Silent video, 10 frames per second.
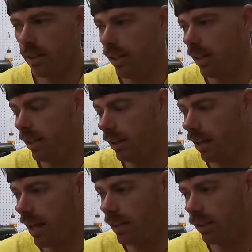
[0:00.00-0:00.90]
and
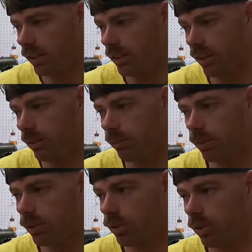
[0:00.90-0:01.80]
that just
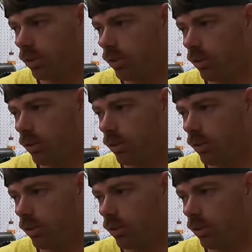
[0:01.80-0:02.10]
seems